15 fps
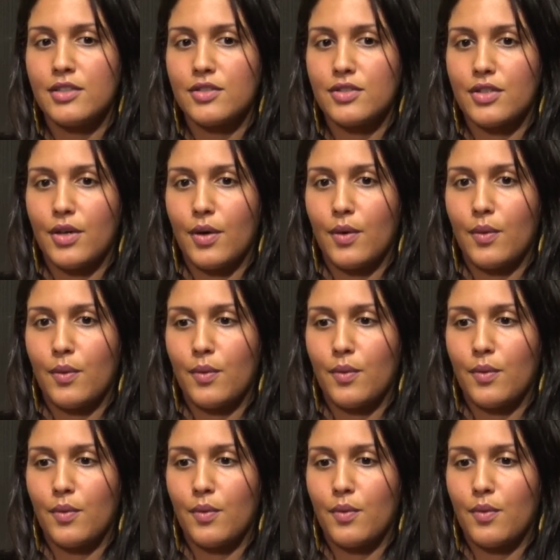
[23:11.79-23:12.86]
So
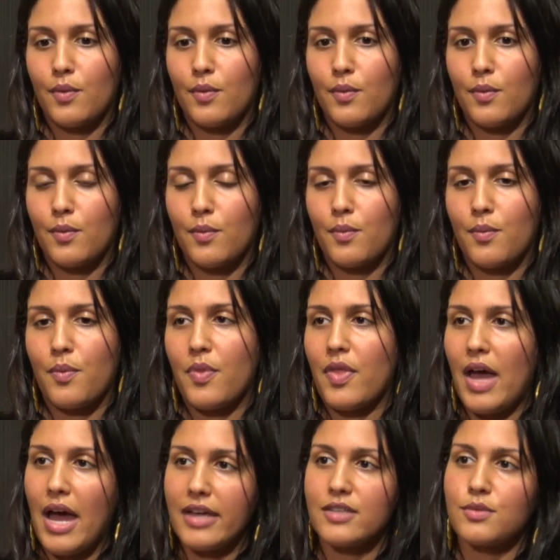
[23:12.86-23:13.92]

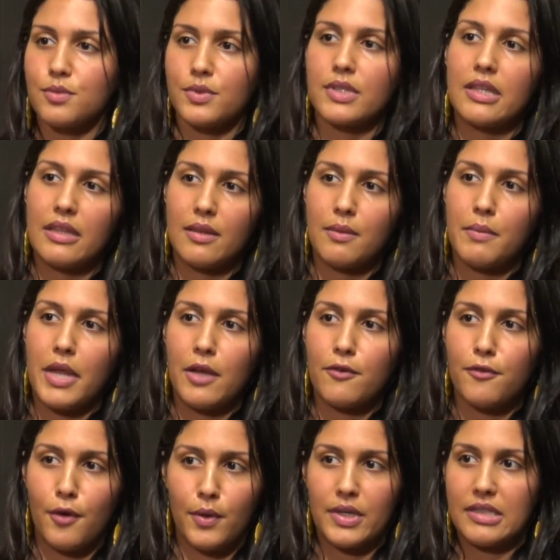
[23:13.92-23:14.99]
that is really the main
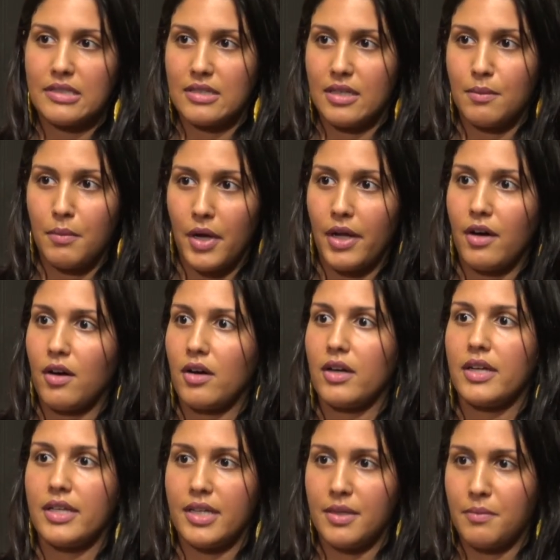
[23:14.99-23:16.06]
focus in my
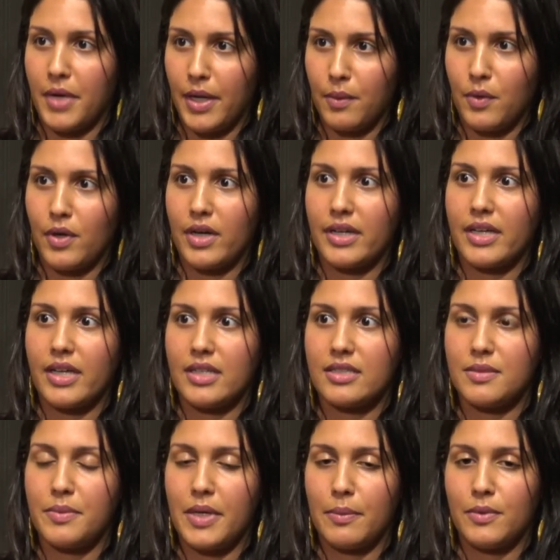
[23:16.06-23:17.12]
art and in my work, and
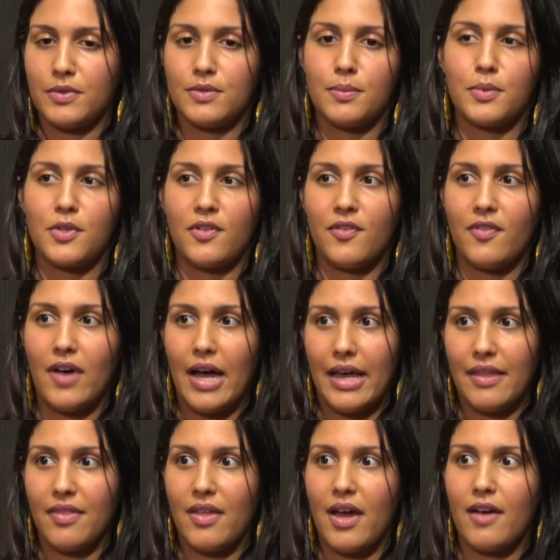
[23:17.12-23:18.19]
to be able to
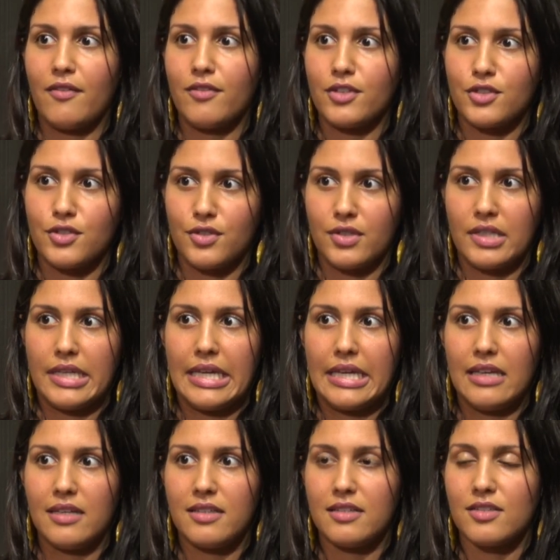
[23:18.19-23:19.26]
provide that
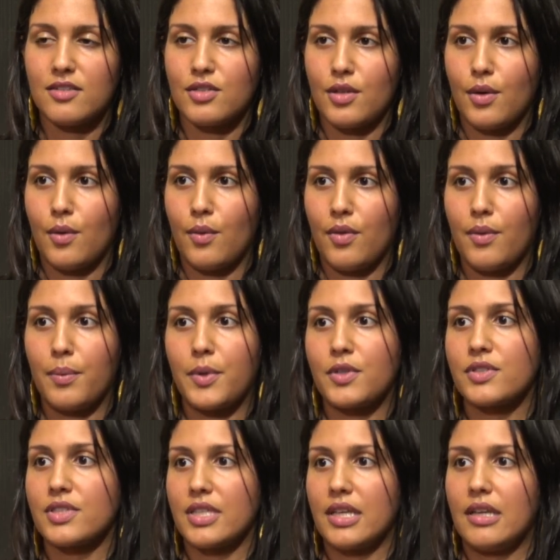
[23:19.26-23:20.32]
visually so the
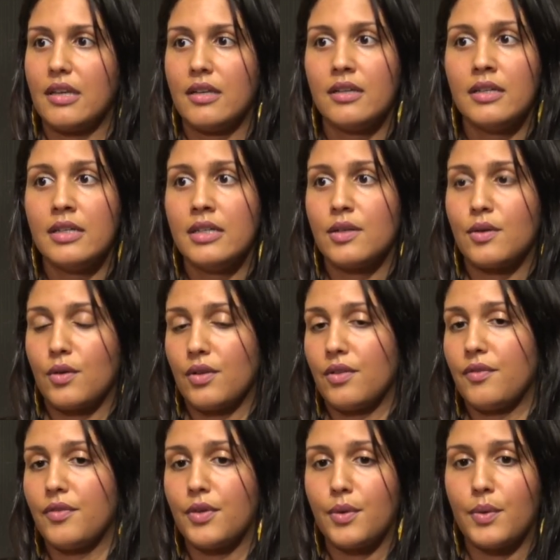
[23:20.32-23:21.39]
person or
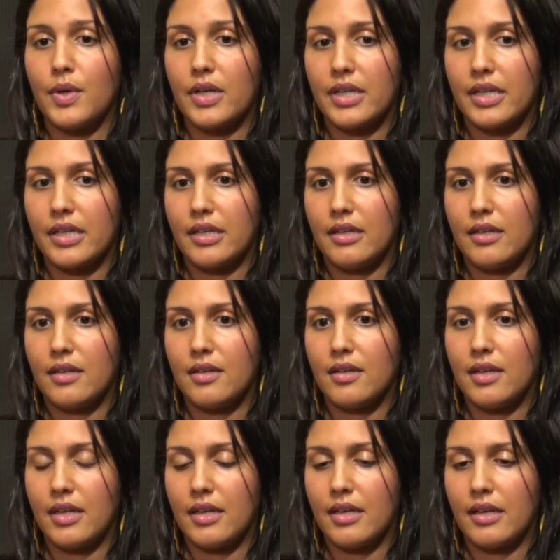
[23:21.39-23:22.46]
the viewer can
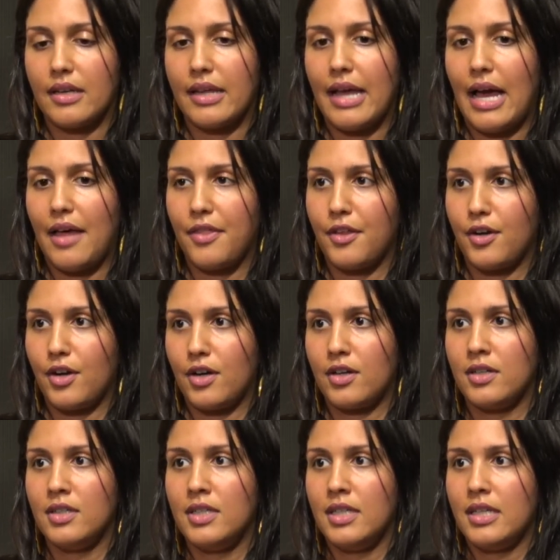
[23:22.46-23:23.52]
can
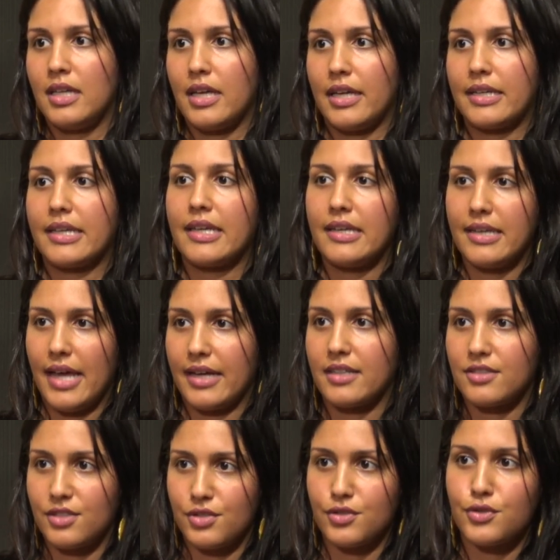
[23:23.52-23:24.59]
gather and
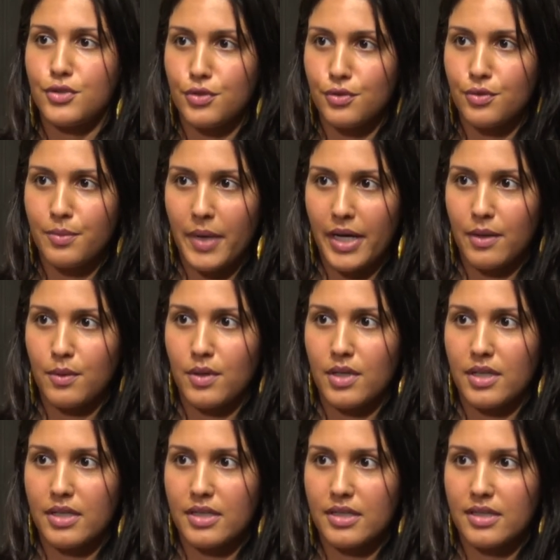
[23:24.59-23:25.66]
connect to my
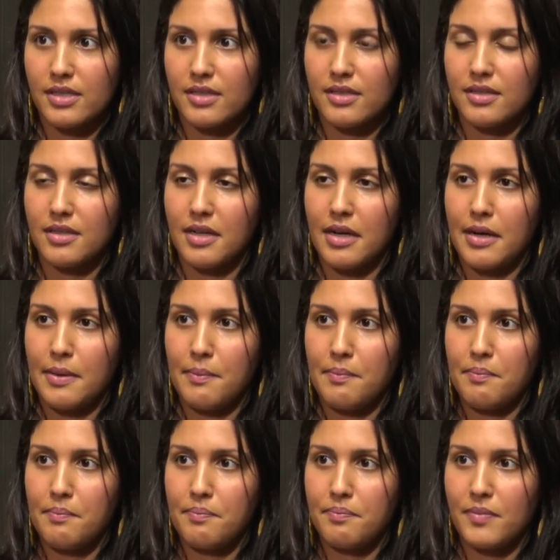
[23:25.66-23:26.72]
work um,
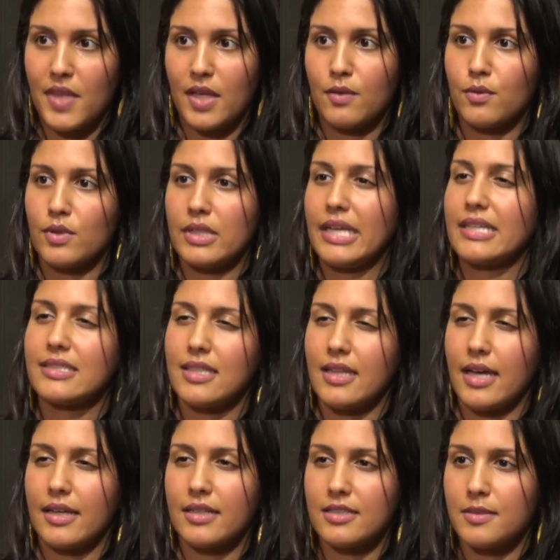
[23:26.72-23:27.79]
and relate to
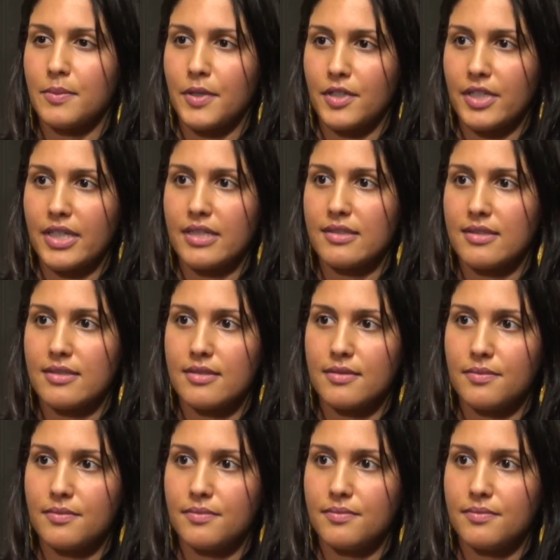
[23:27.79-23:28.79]
that experience.